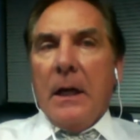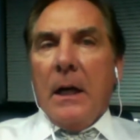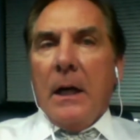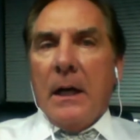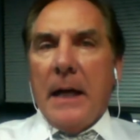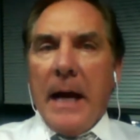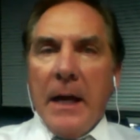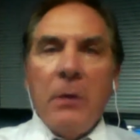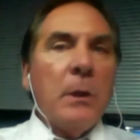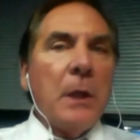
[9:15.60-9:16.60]
a guy
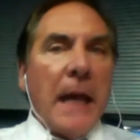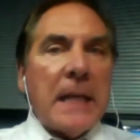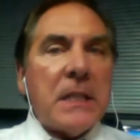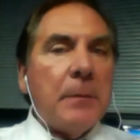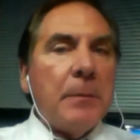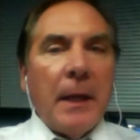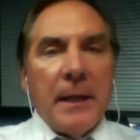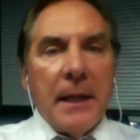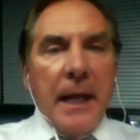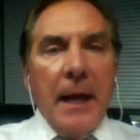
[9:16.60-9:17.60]
who likes to play
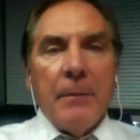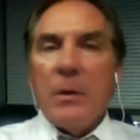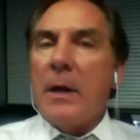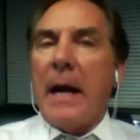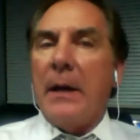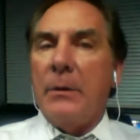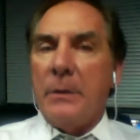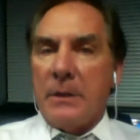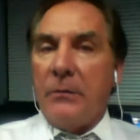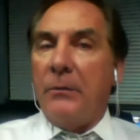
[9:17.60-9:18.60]
the game, a guy who
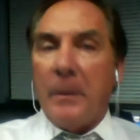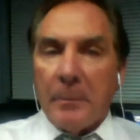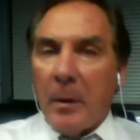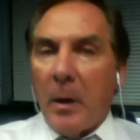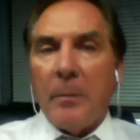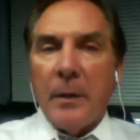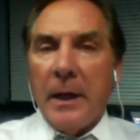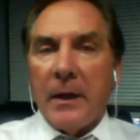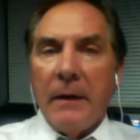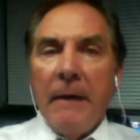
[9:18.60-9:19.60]
is a football
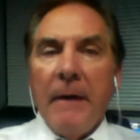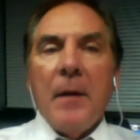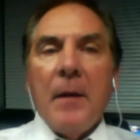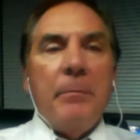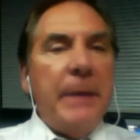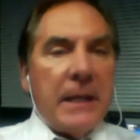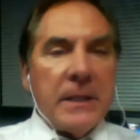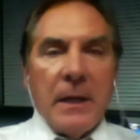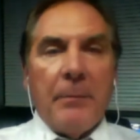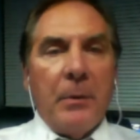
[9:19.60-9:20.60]
player,
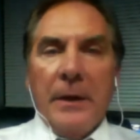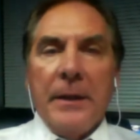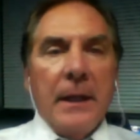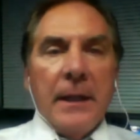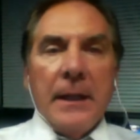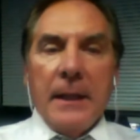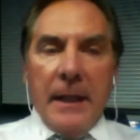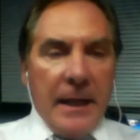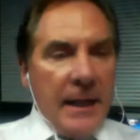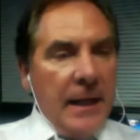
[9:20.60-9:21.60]
picks up on.
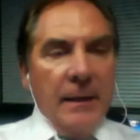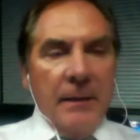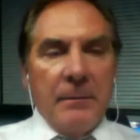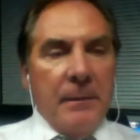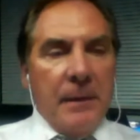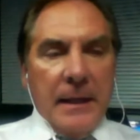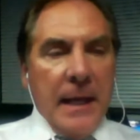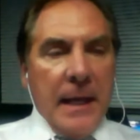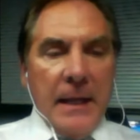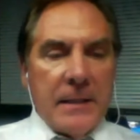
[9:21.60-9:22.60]
I
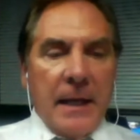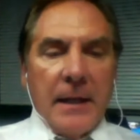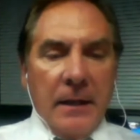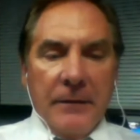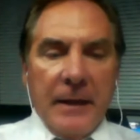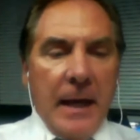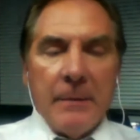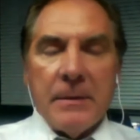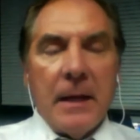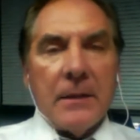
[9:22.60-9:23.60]
can't say it enough. The
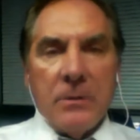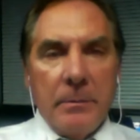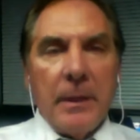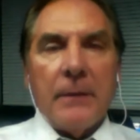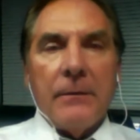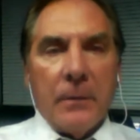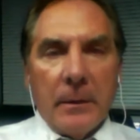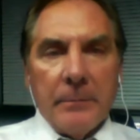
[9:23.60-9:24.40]
game's not too big for him.